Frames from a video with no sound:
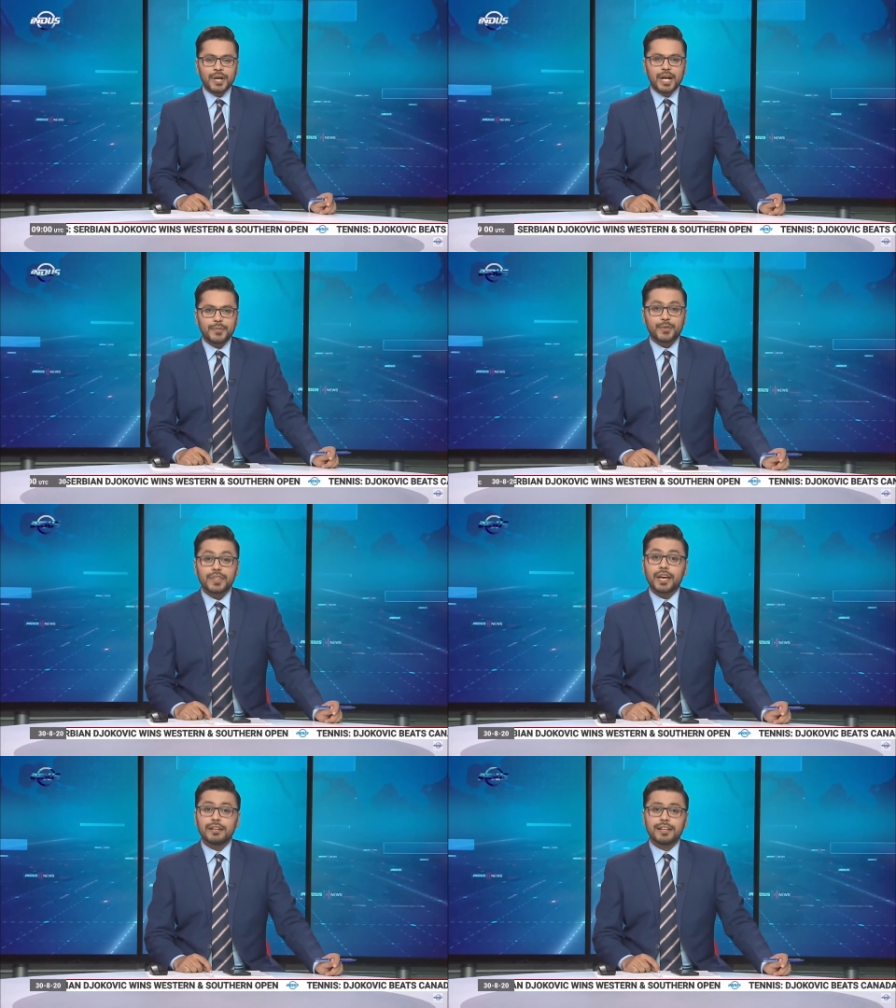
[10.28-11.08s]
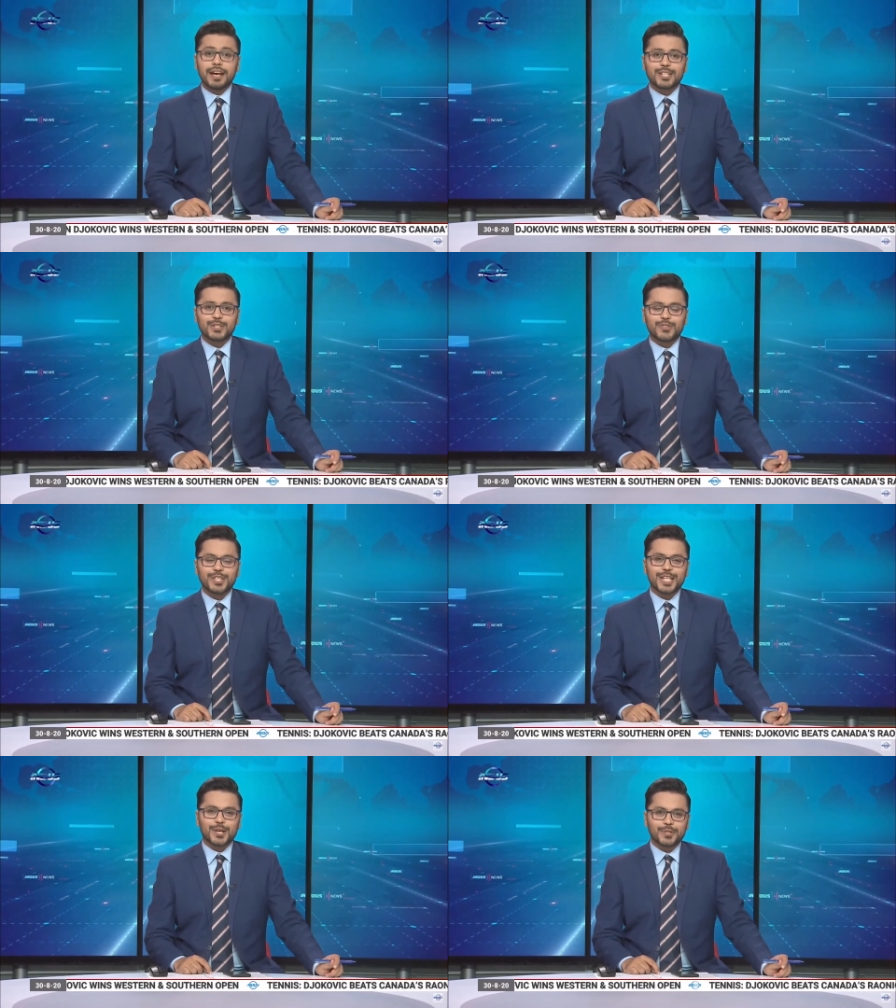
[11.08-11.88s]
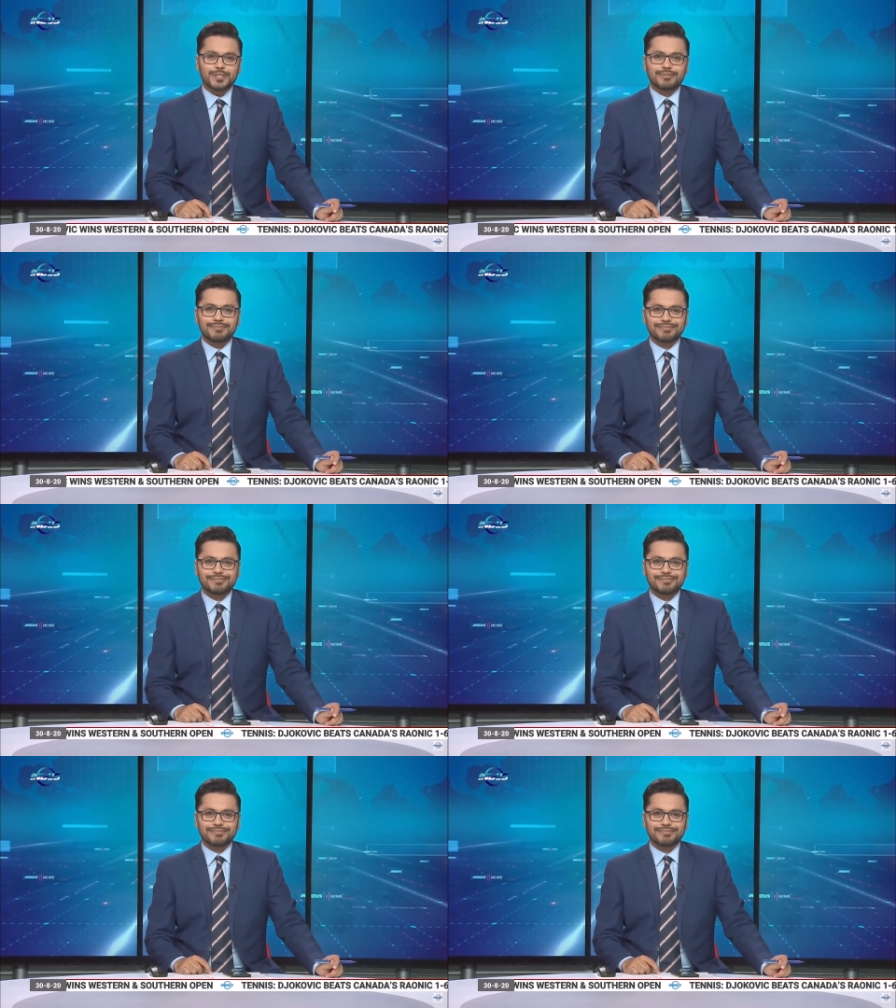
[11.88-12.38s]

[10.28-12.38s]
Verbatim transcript: Muneeb Hamid with the headlines of this hour.